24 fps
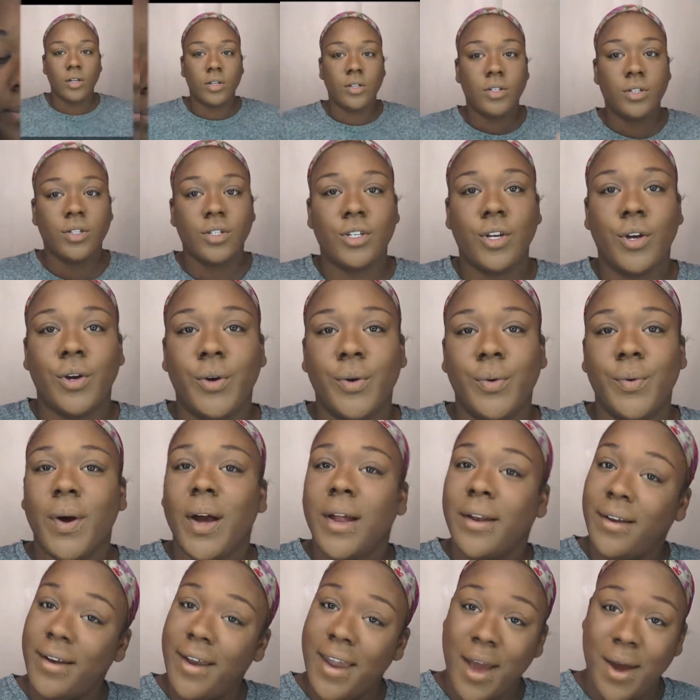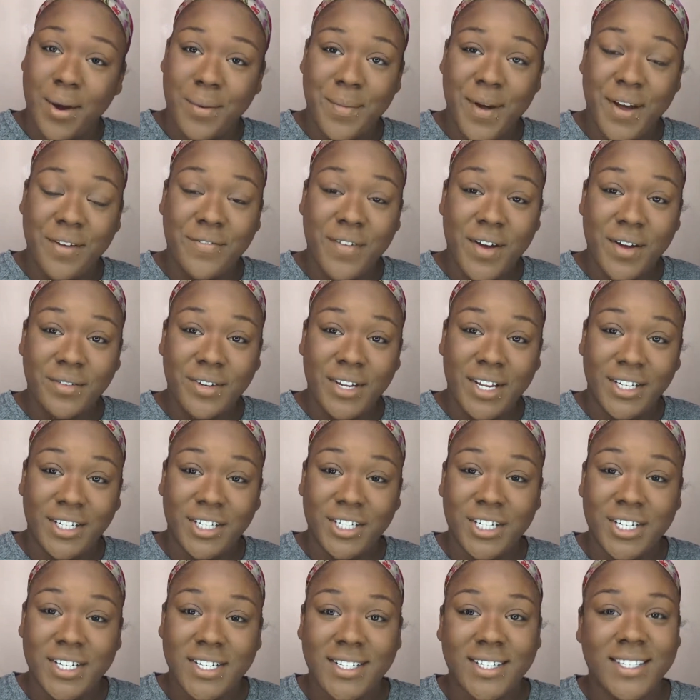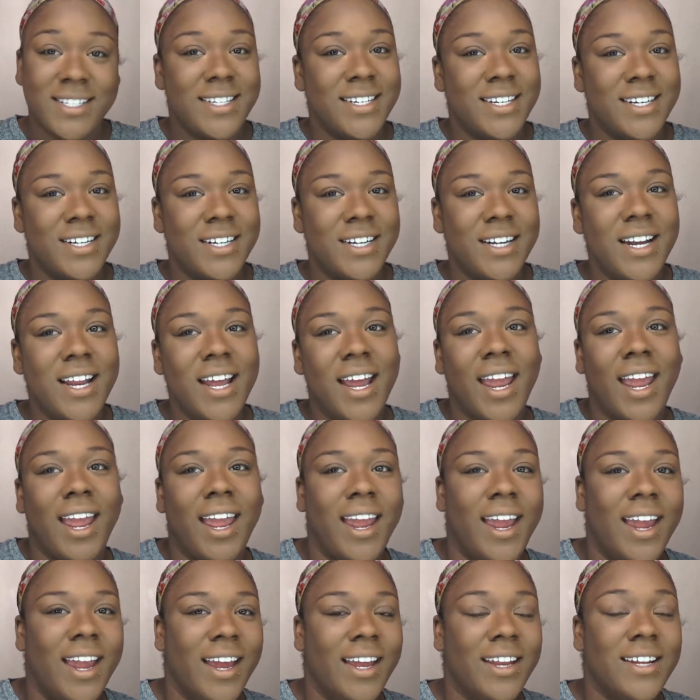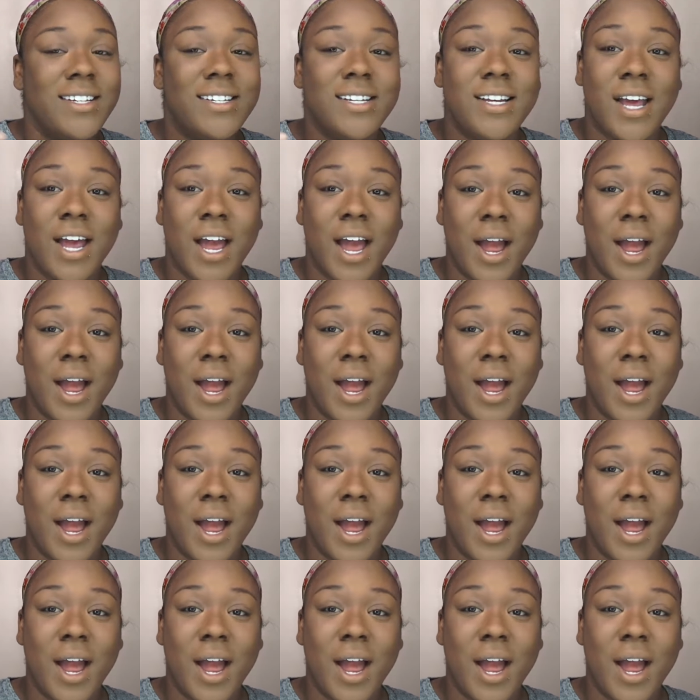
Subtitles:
So now my foundation is done and